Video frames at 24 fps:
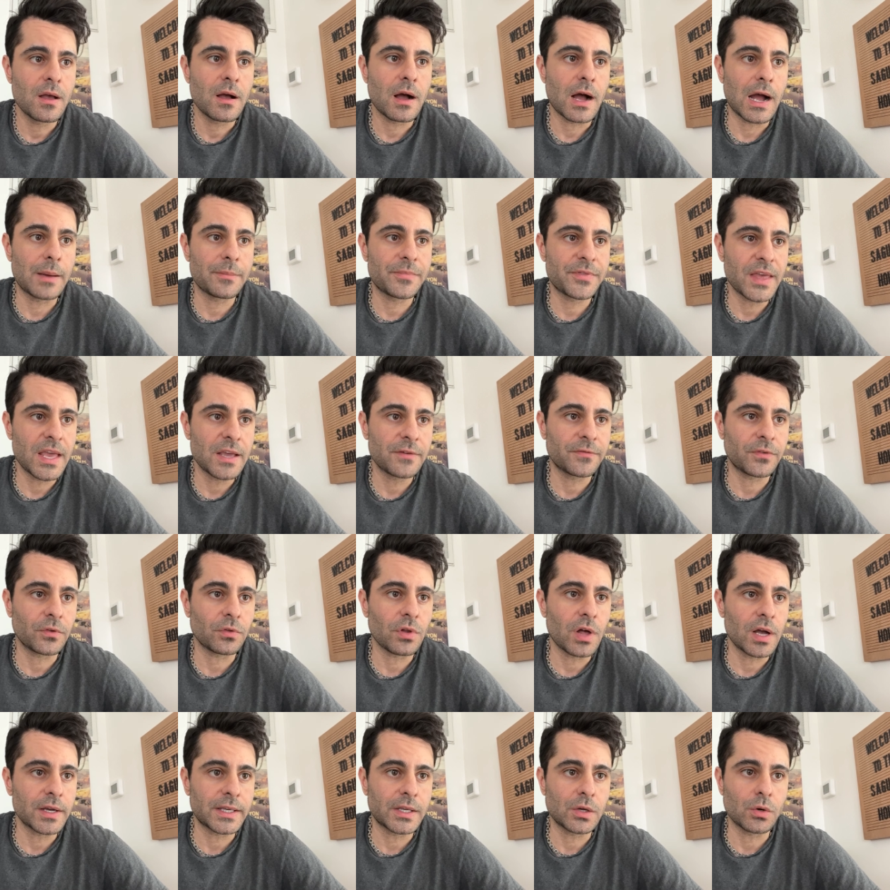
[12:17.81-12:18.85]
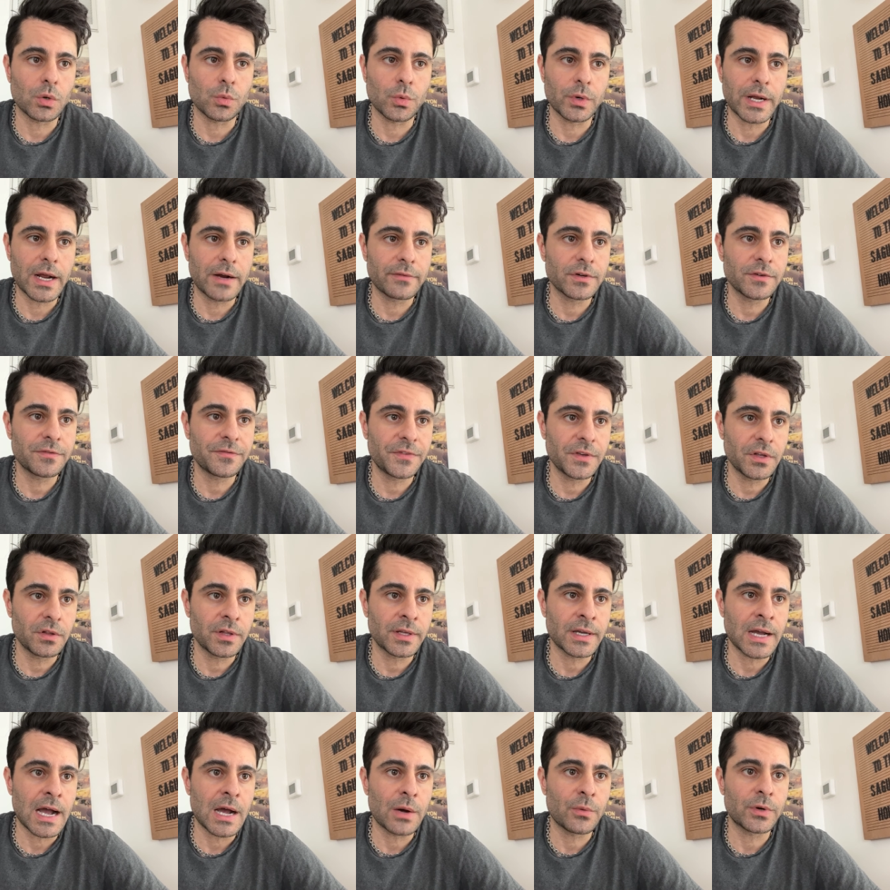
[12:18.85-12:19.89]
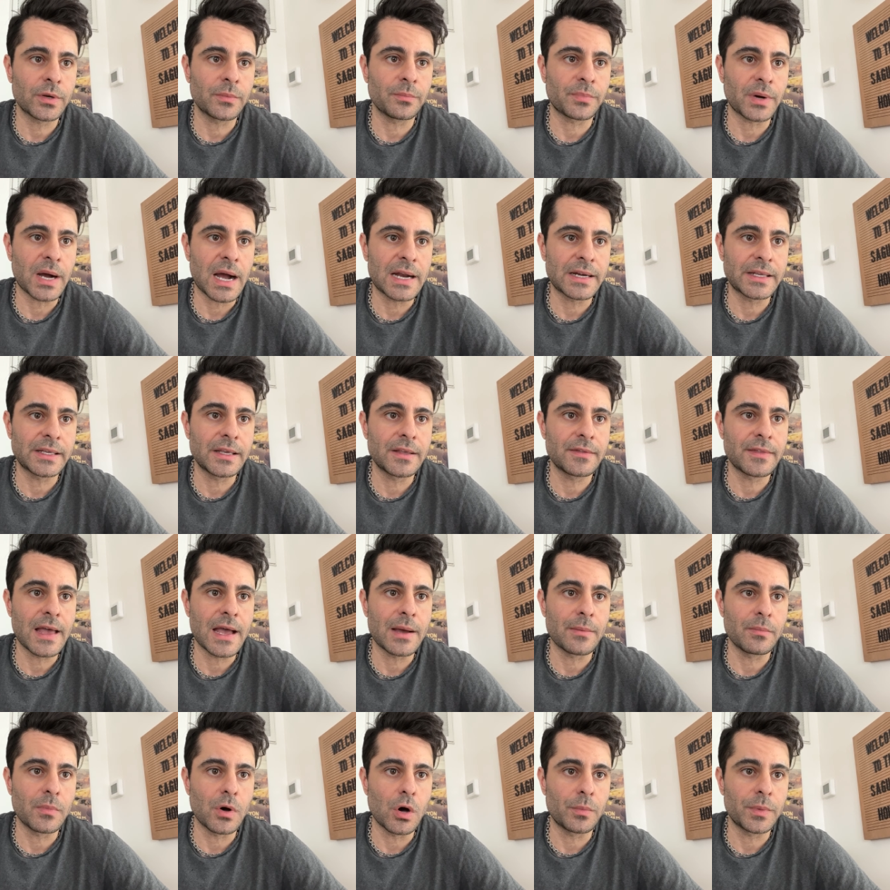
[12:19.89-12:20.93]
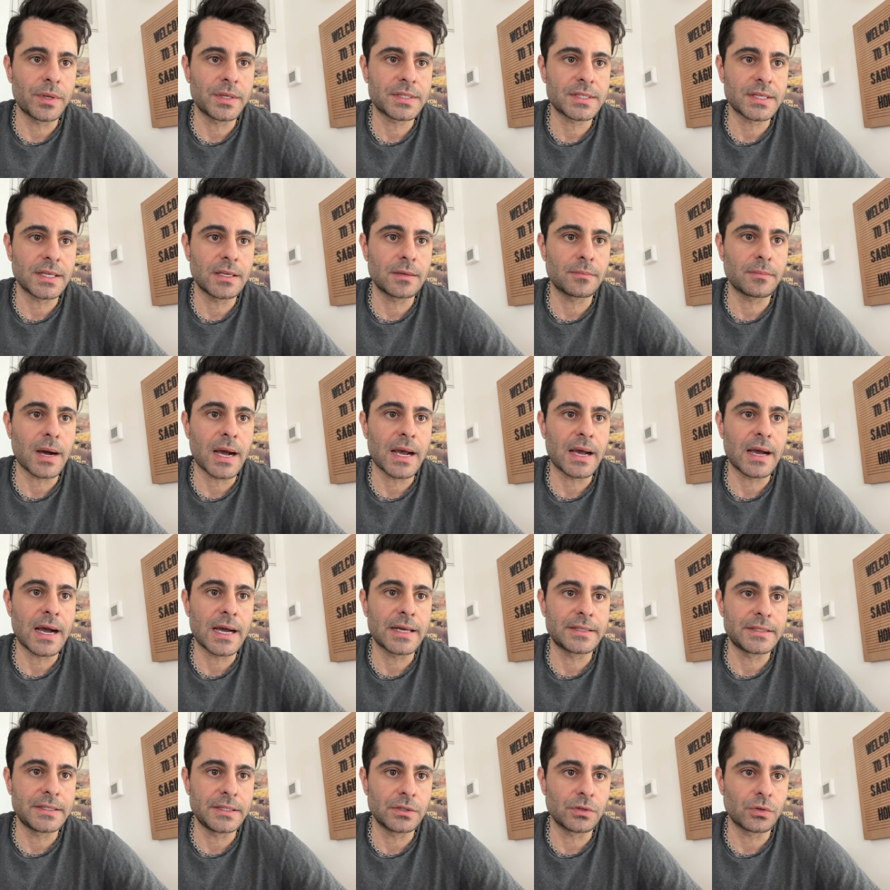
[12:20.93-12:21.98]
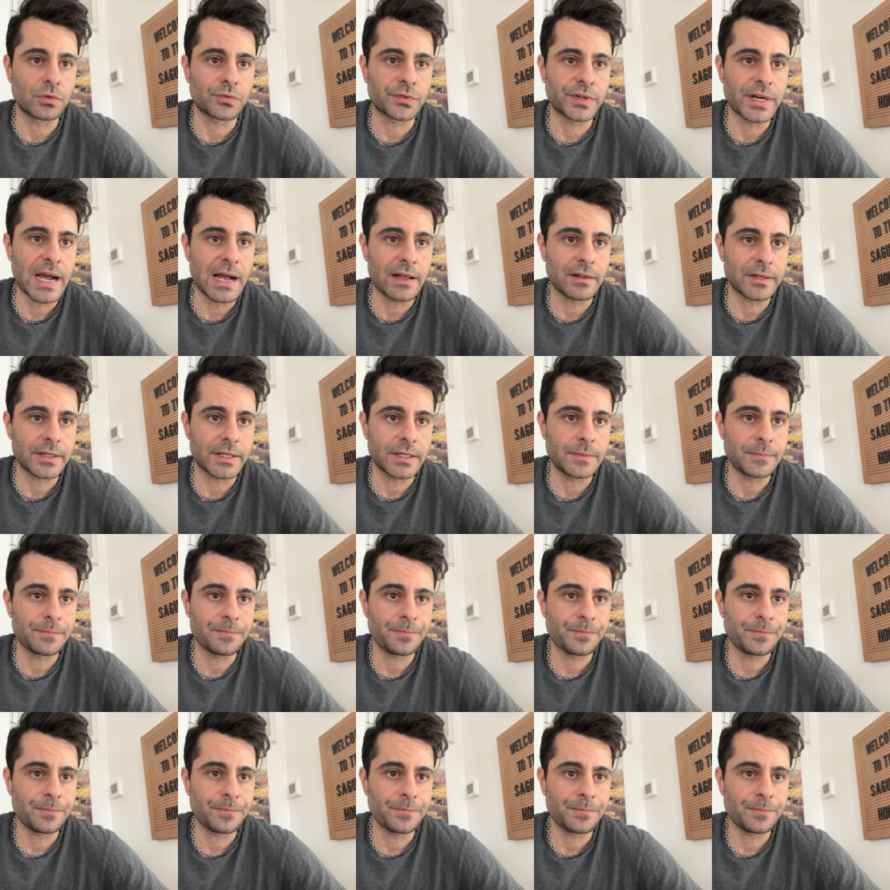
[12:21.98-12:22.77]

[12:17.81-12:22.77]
I'm thankful, lucky, or whatever feeling I would embody in that moment in my ideal reality.